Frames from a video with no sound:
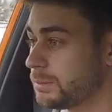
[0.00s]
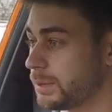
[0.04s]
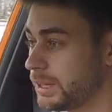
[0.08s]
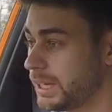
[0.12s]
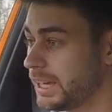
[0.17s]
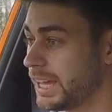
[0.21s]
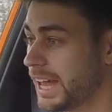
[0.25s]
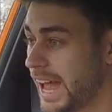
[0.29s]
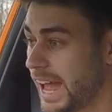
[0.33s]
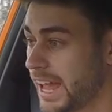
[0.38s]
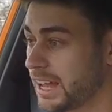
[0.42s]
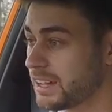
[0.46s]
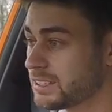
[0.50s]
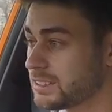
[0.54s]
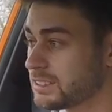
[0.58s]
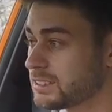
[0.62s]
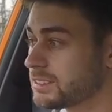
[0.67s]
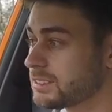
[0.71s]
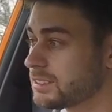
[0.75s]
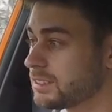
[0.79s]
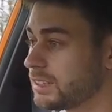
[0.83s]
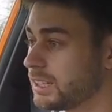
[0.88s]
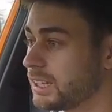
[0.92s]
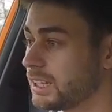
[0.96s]

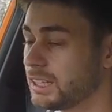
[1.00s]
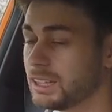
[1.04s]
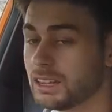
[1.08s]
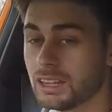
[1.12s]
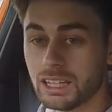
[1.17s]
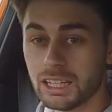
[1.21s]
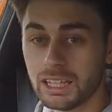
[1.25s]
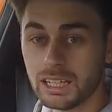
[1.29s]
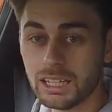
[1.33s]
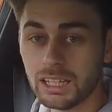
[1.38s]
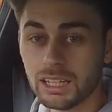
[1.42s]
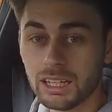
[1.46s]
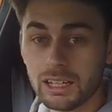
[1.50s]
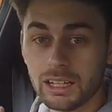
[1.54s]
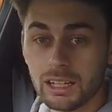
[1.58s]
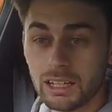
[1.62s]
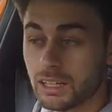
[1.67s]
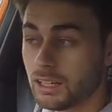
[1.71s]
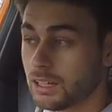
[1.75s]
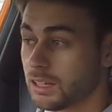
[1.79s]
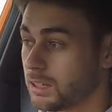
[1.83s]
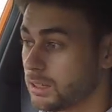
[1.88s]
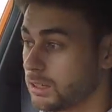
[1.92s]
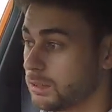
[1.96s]
PS in the
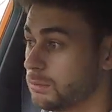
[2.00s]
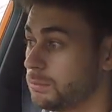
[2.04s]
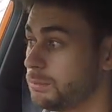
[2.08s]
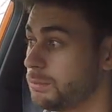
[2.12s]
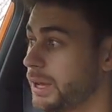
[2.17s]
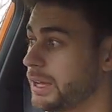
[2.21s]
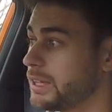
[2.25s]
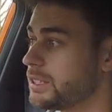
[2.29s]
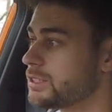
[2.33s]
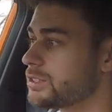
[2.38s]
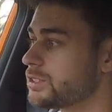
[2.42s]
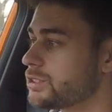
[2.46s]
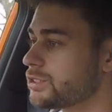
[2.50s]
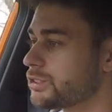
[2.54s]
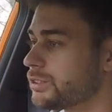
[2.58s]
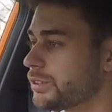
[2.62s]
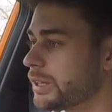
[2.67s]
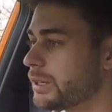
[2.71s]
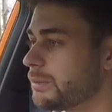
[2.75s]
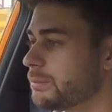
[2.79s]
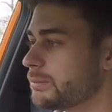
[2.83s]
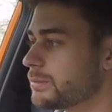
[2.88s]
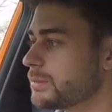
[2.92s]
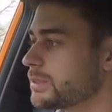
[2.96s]
base
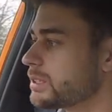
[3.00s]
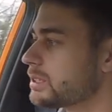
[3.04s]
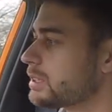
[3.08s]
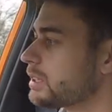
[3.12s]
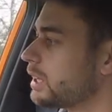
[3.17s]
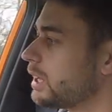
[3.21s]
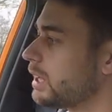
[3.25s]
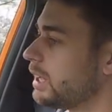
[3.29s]
trims